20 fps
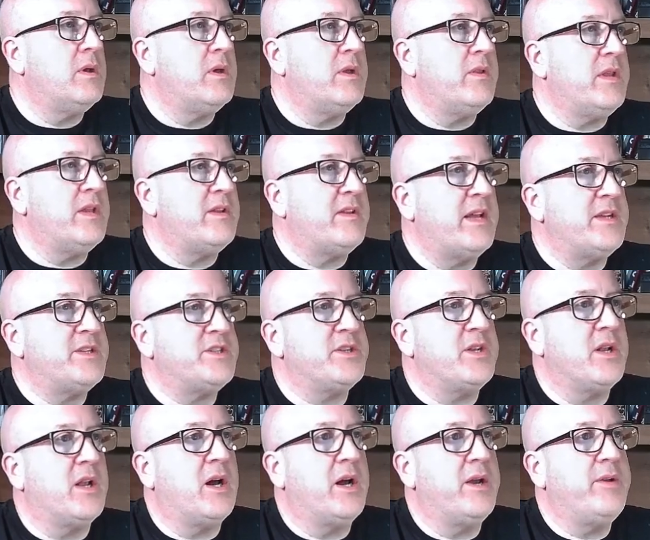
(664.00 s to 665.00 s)
the
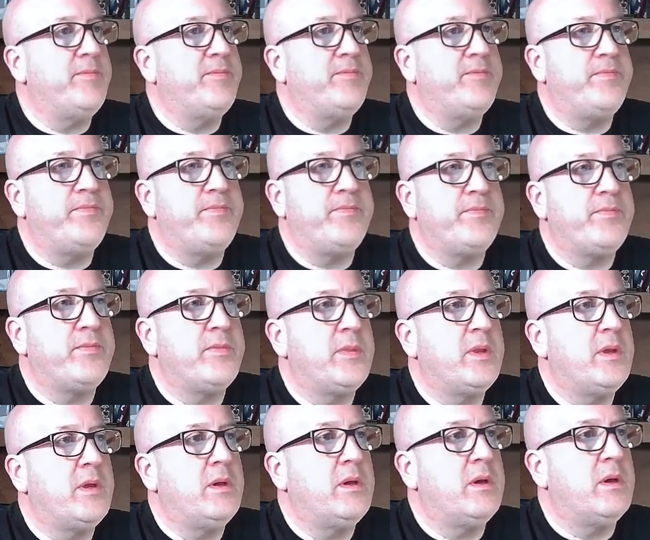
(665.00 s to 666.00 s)
attention line
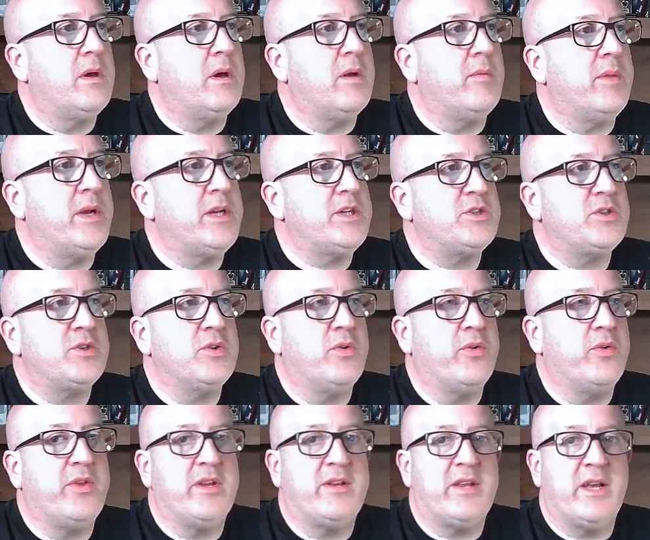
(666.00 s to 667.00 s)
and make sure
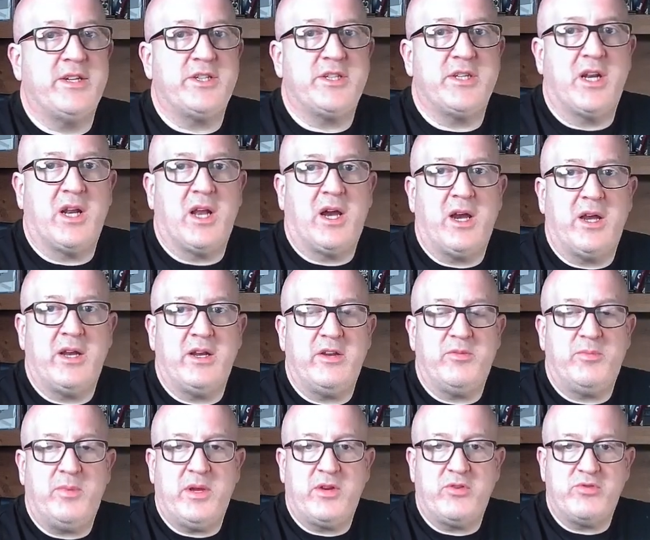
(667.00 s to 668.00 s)
the attention line is
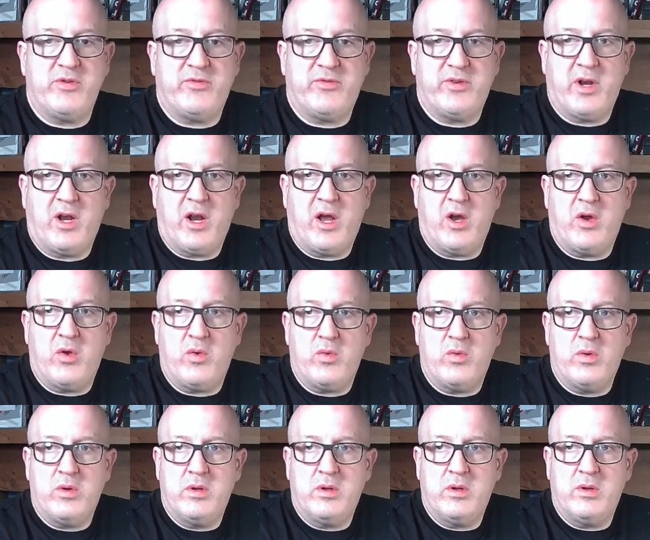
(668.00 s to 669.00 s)
being driven low
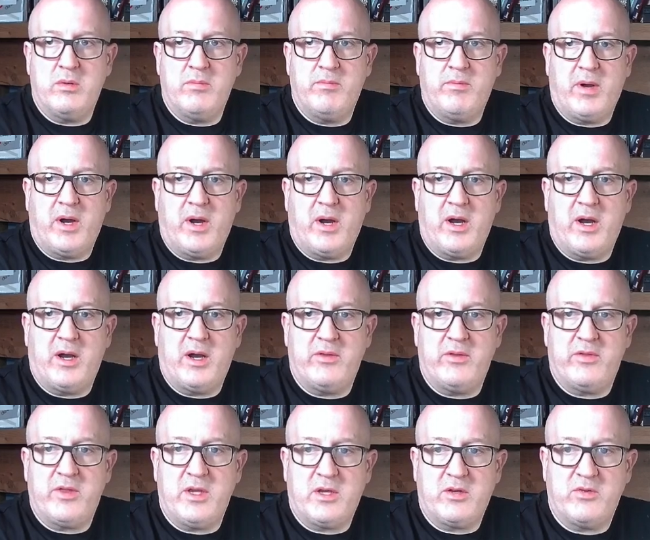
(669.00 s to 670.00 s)
by
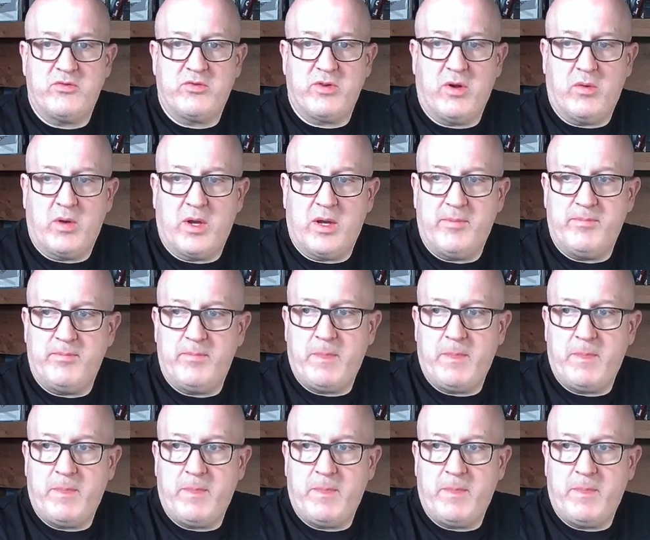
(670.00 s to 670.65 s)
the controller.